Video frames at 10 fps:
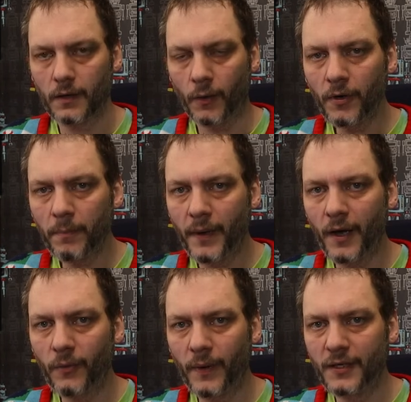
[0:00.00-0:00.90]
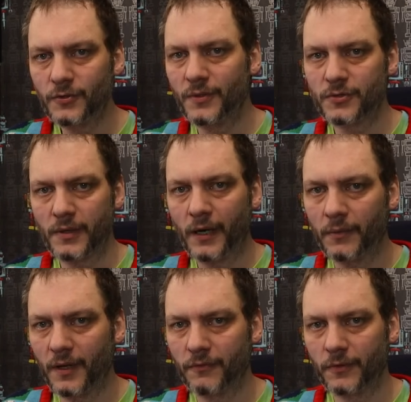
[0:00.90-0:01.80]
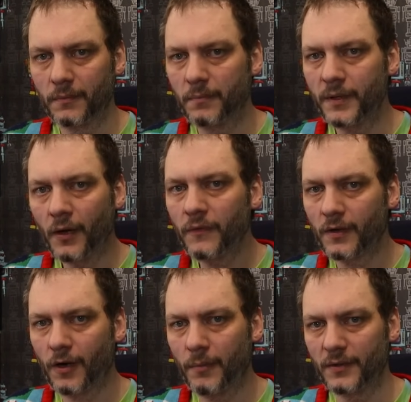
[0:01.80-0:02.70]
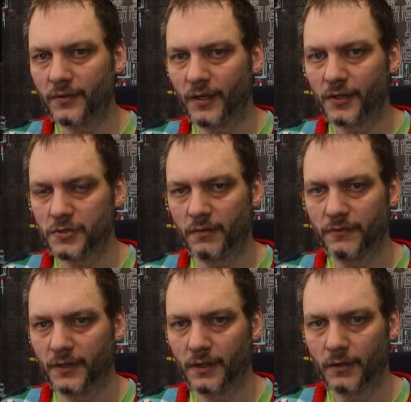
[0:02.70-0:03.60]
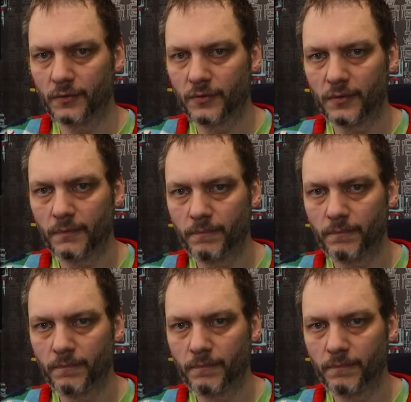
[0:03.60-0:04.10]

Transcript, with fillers: I want a better way to interact with everyone beyond the comments section on videos.